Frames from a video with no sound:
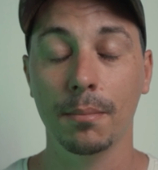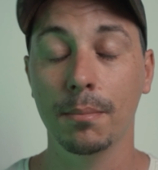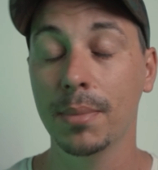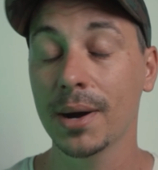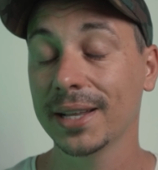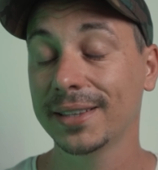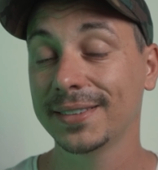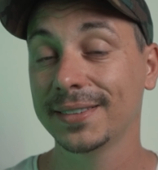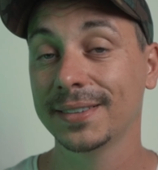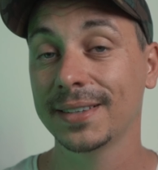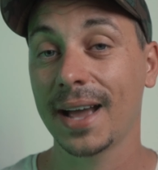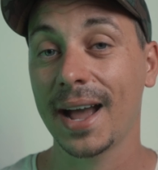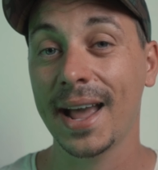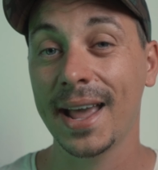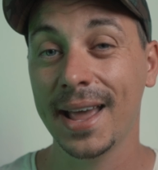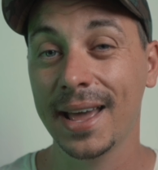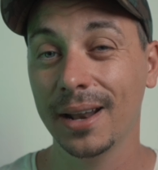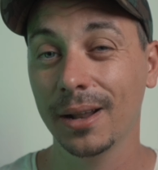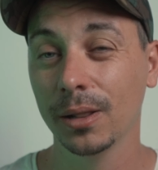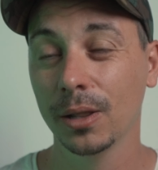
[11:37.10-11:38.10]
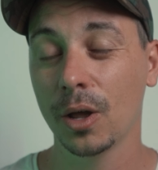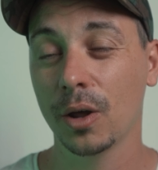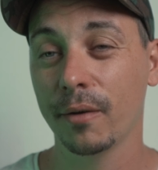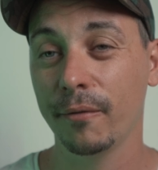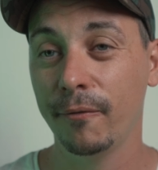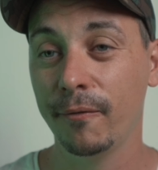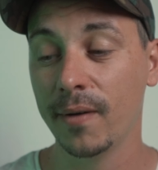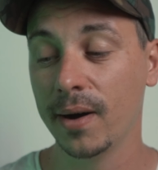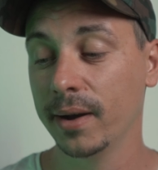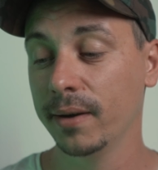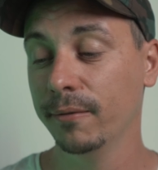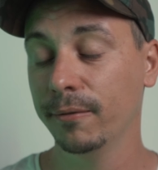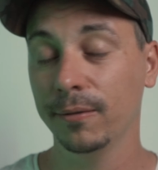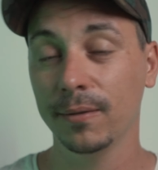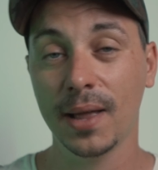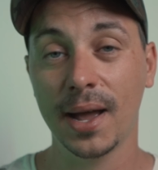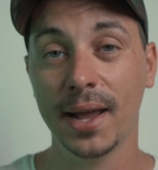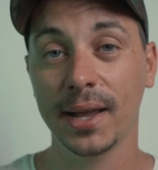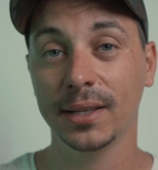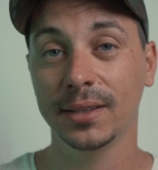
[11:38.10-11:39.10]
But I had a lot of fun
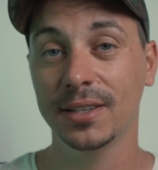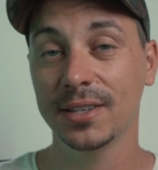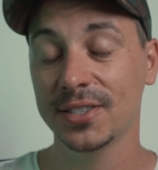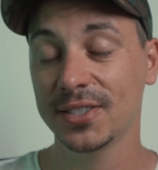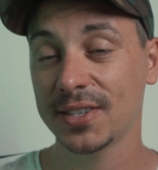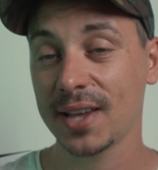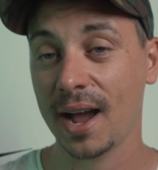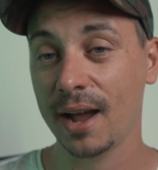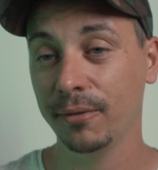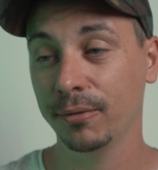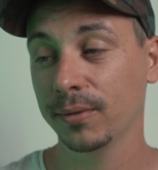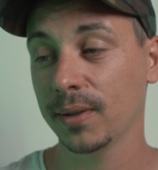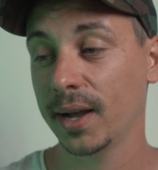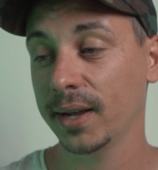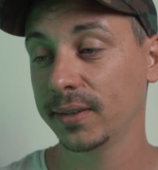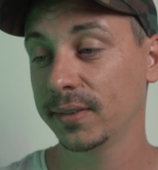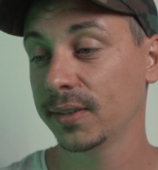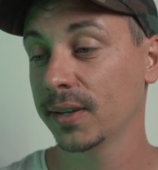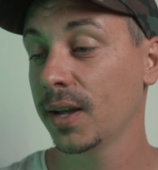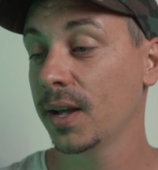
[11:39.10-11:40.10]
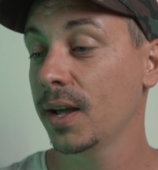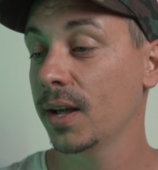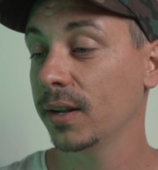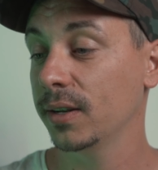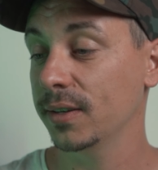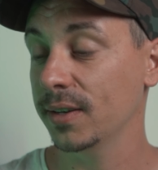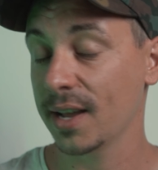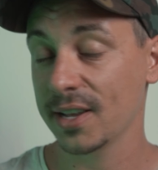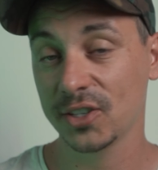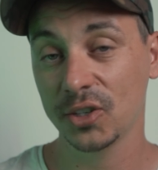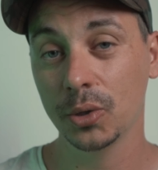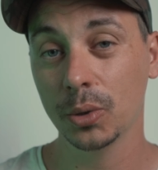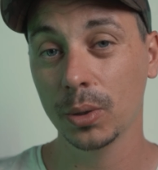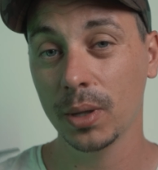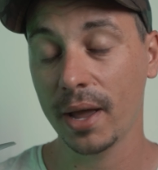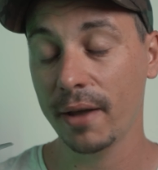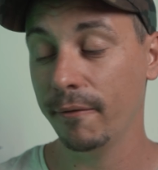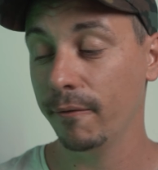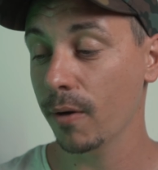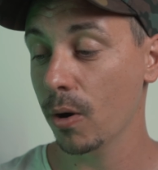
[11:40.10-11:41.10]
flying this iFlight
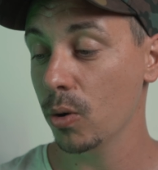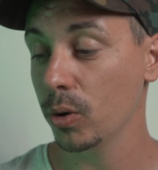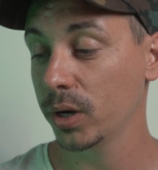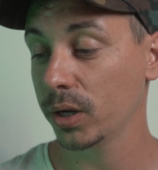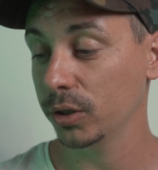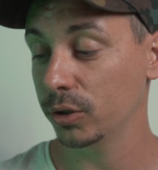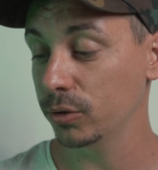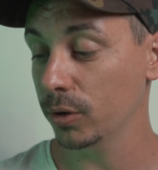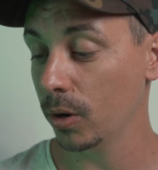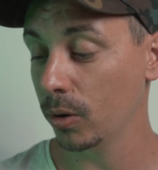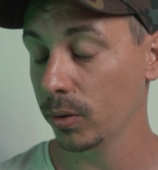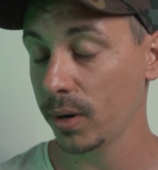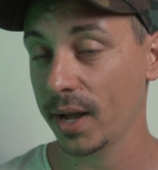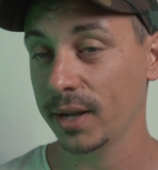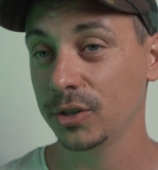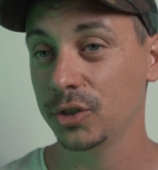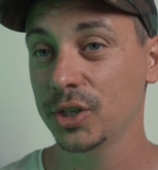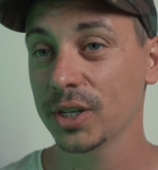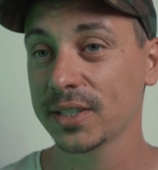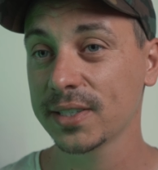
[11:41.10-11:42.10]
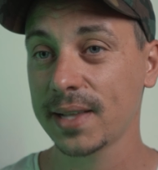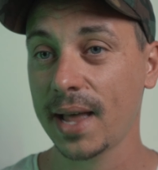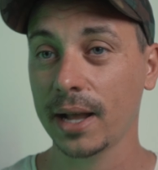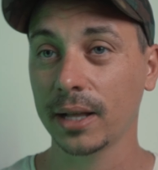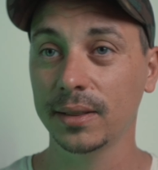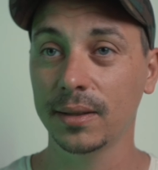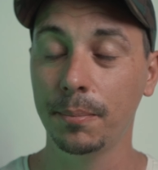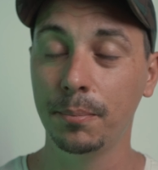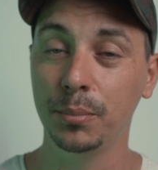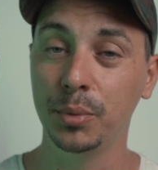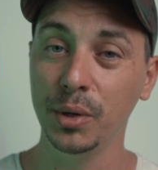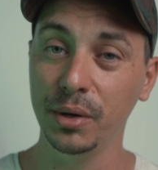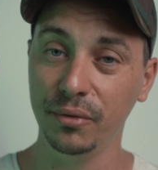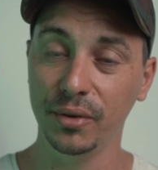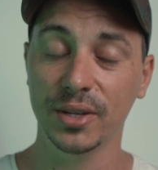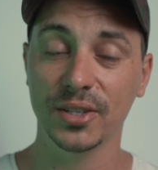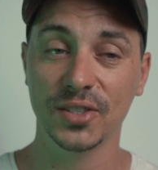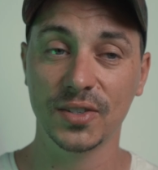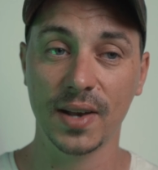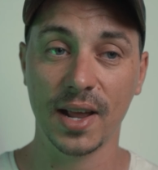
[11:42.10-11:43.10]
Nazgul Evoque drone, and just like the
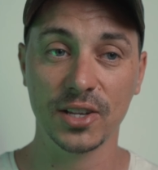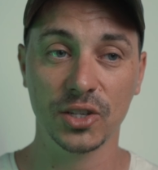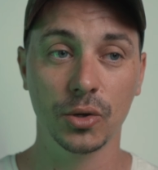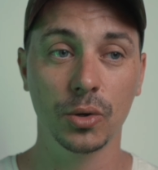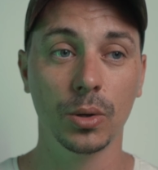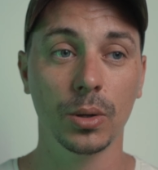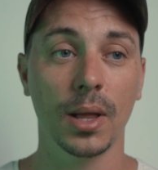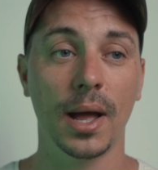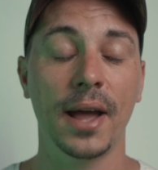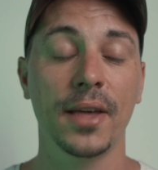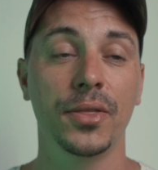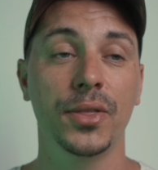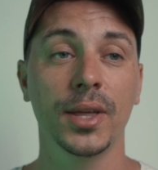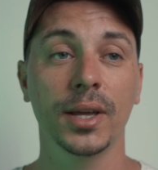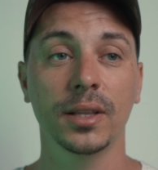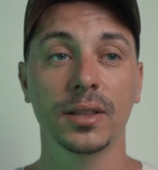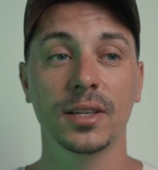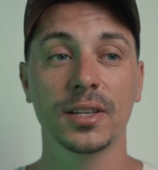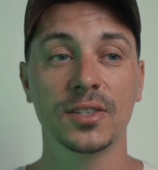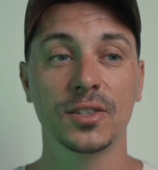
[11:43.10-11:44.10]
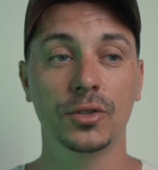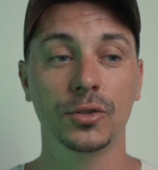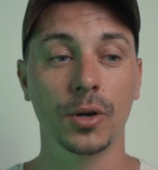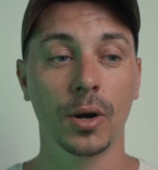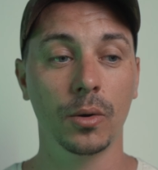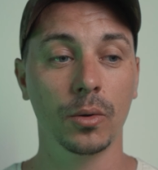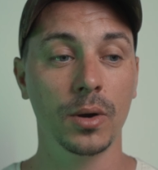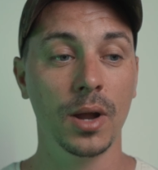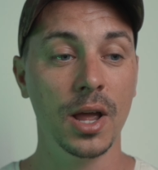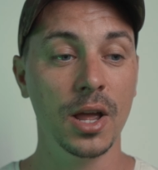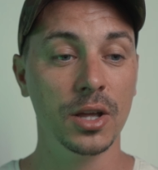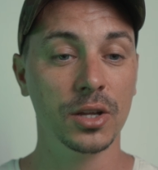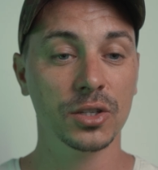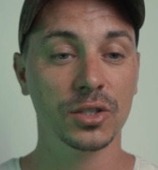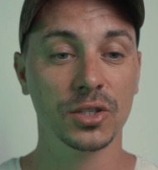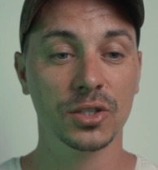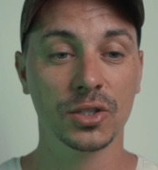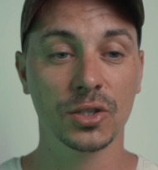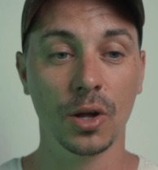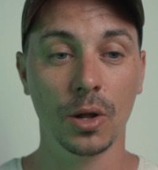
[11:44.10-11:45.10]
previous Nazgul, I think this drone
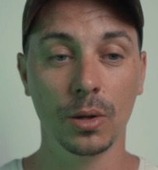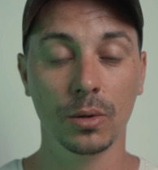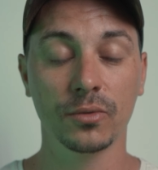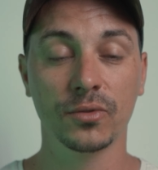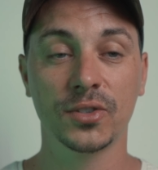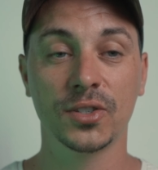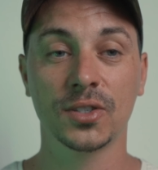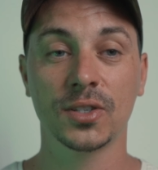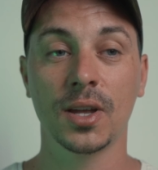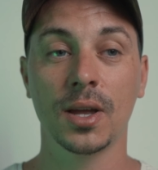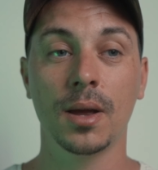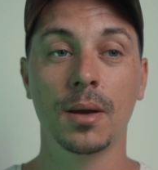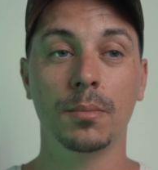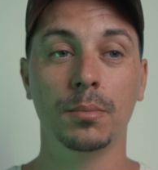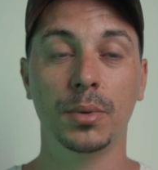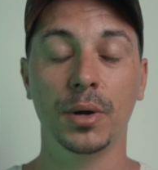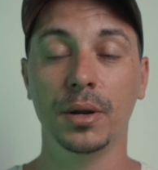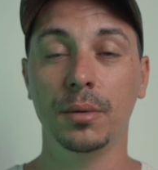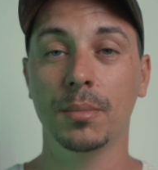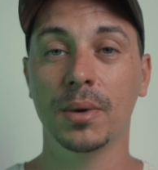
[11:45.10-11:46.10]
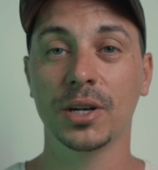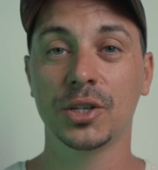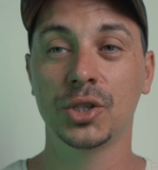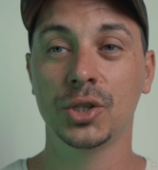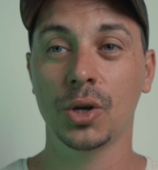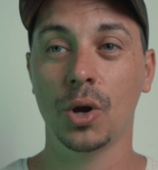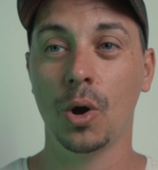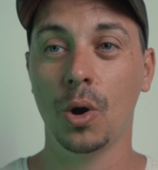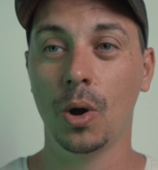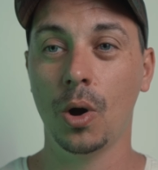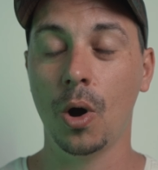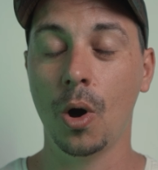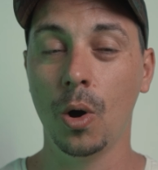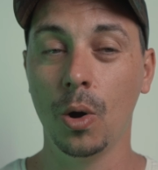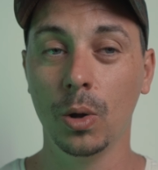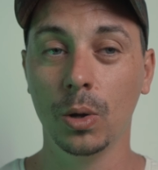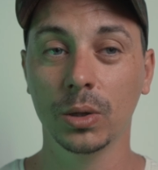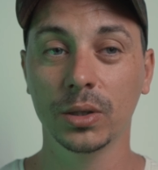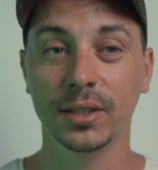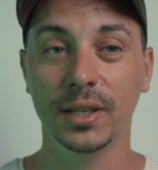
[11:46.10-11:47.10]
solves pretty much
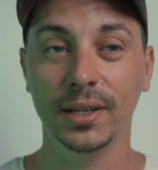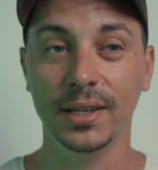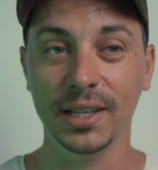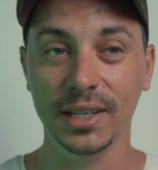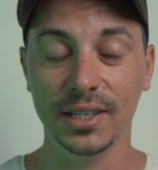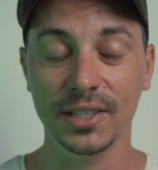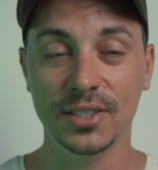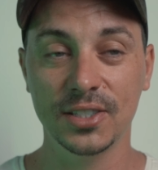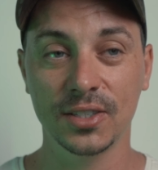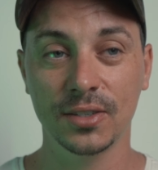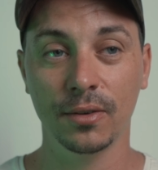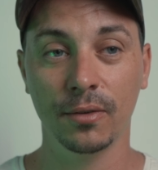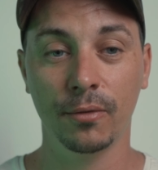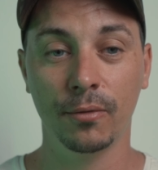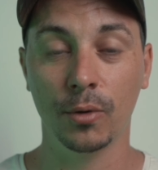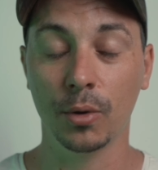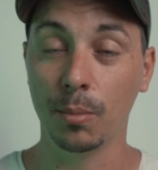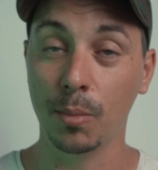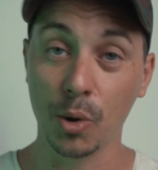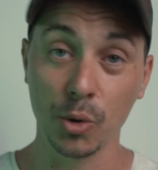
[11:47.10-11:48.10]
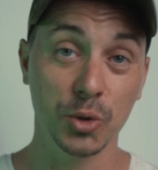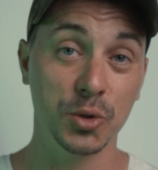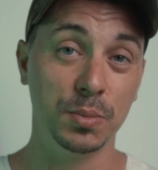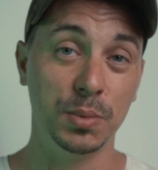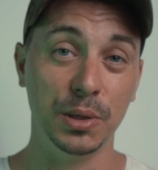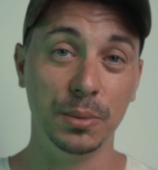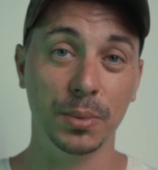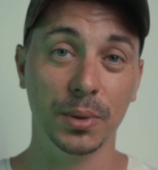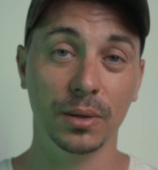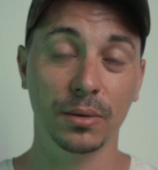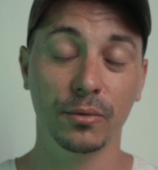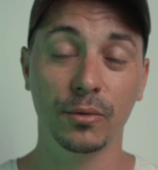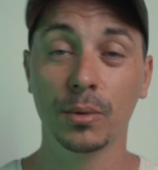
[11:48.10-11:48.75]
all the needs for most people.